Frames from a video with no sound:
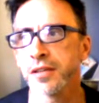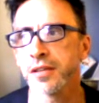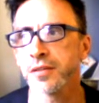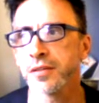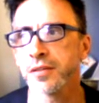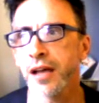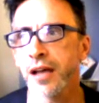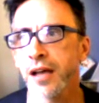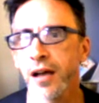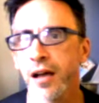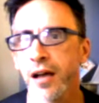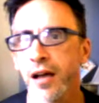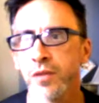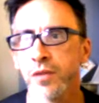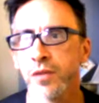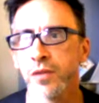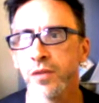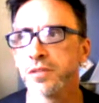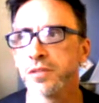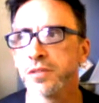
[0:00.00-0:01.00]
like
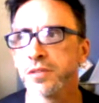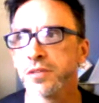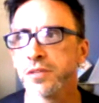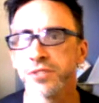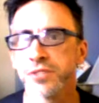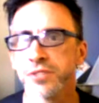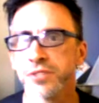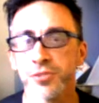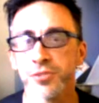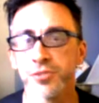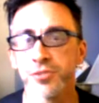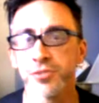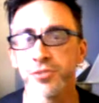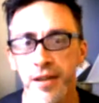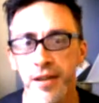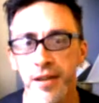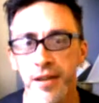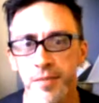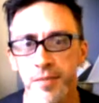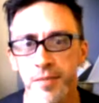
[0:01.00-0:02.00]
how
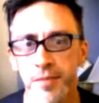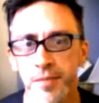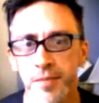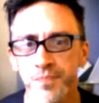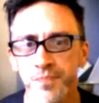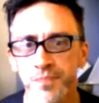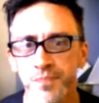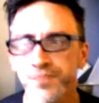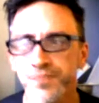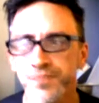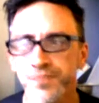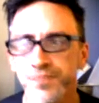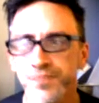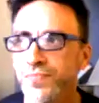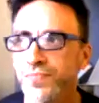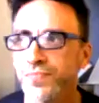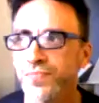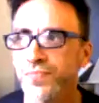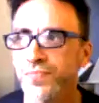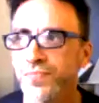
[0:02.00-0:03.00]
egocentric I am,
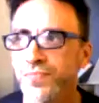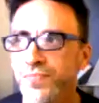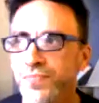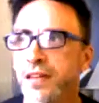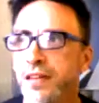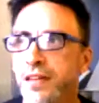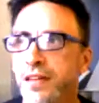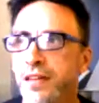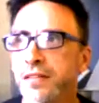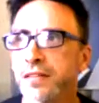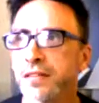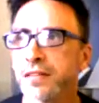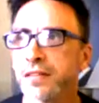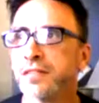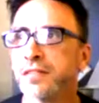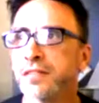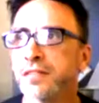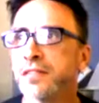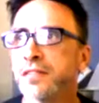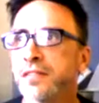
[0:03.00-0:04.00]

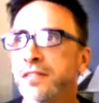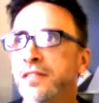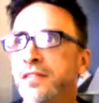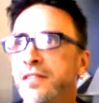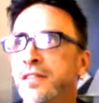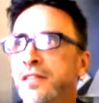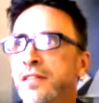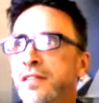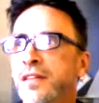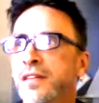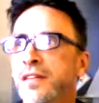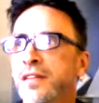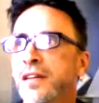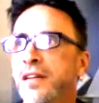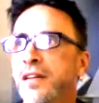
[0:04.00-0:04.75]
and